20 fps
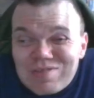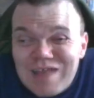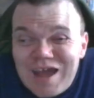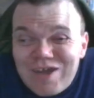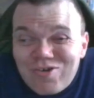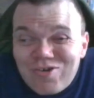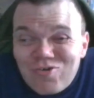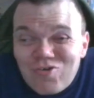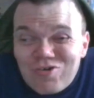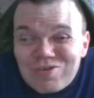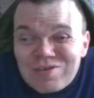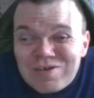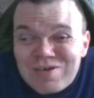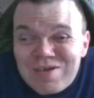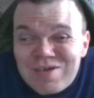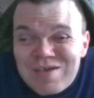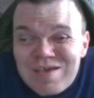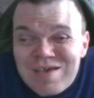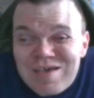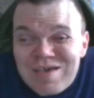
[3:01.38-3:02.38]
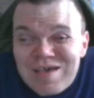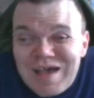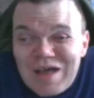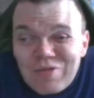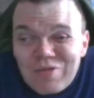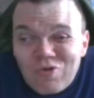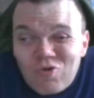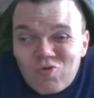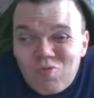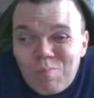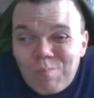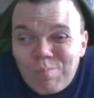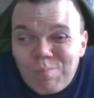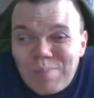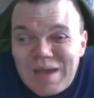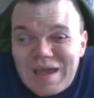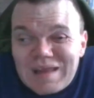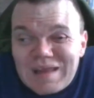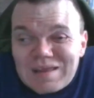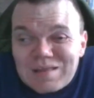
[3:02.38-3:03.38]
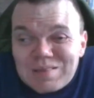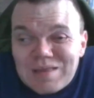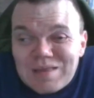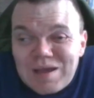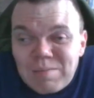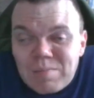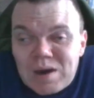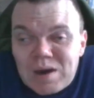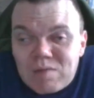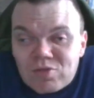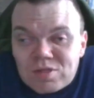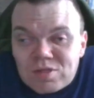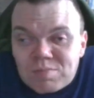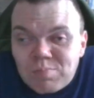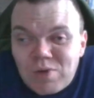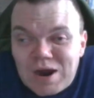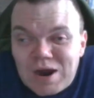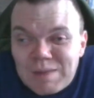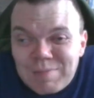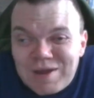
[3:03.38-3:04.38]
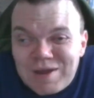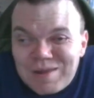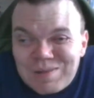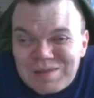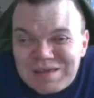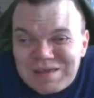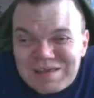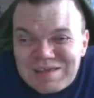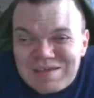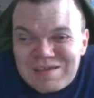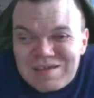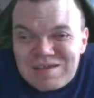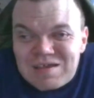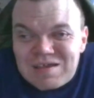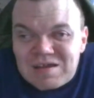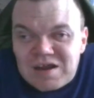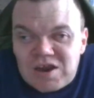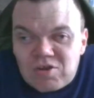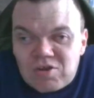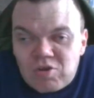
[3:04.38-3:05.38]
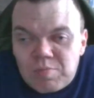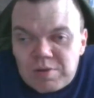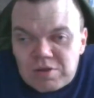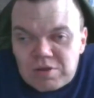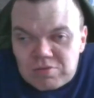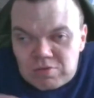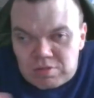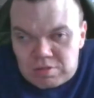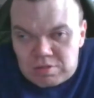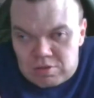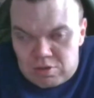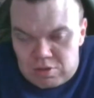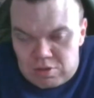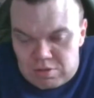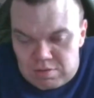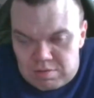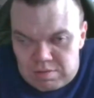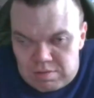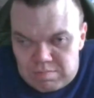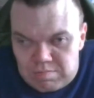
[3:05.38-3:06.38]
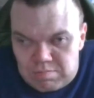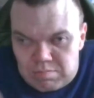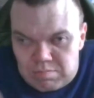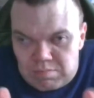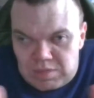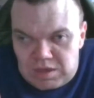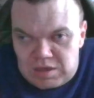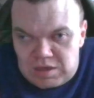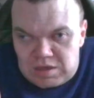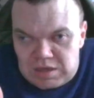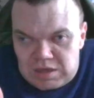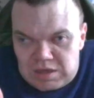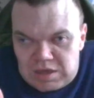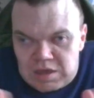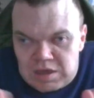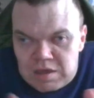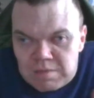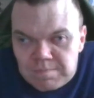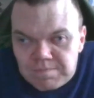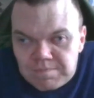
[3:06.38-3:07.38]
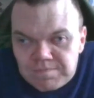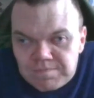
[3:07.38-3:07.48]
that good as Uncle Ben in that Marvel Spider-Man cartoon, but that's just me.